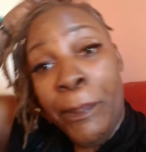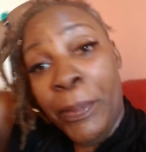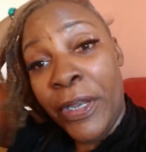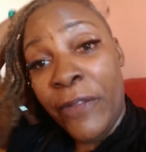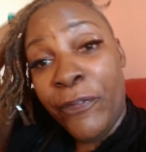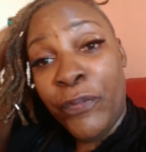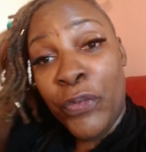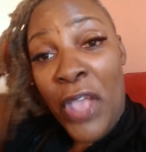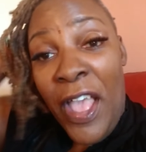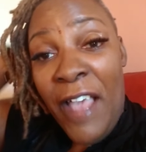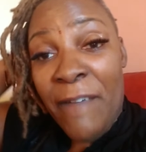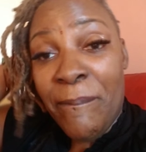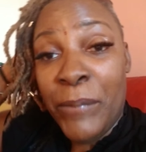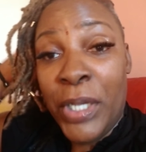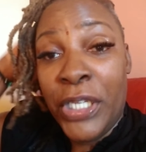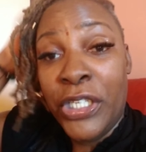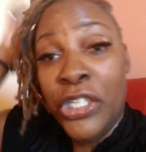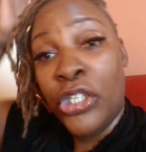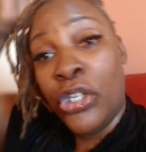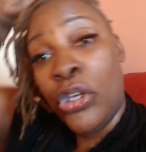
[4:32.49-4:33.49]
But if you have
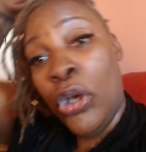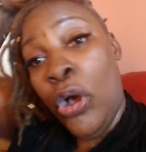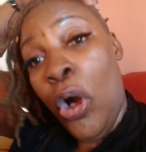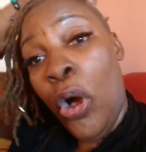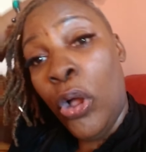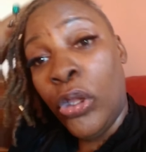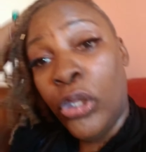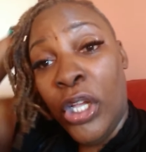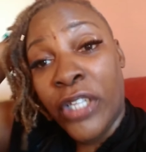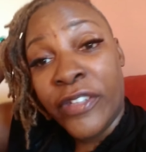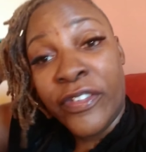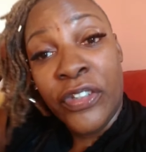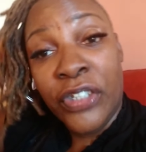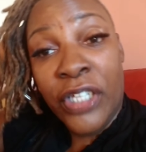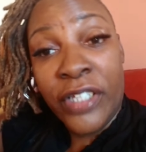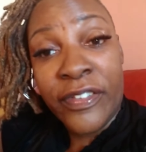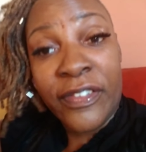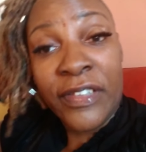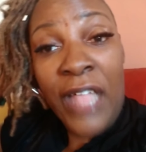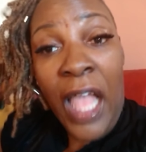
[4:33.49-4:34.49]
money, you can hold on to
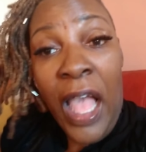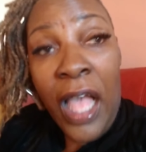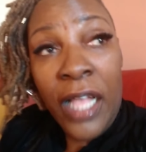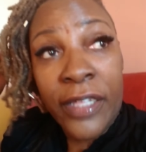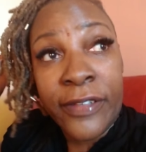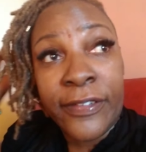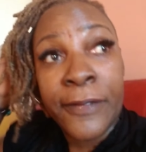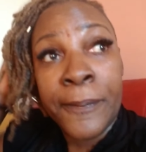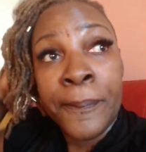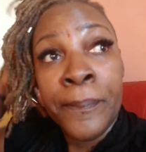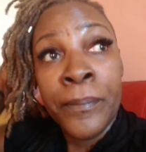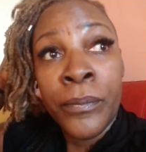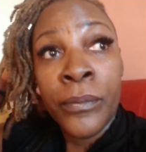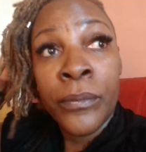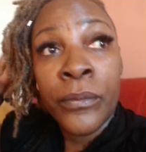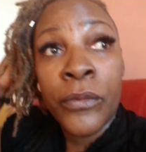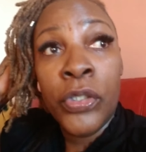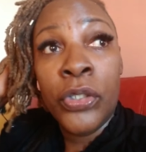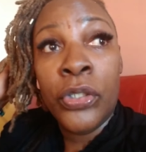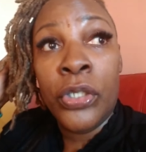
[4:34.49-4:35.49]
your stocks.
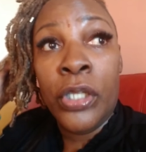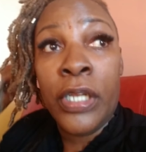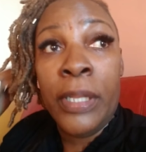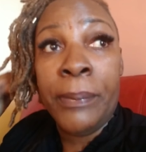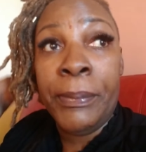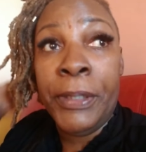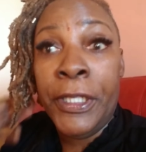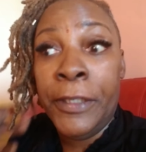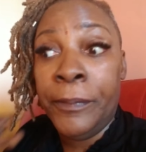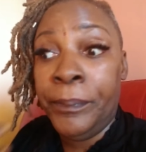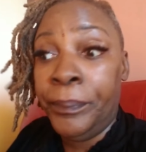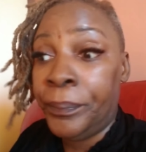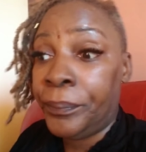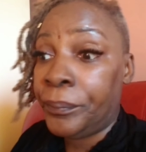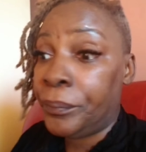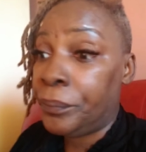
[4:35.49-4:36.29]
You know what I mean?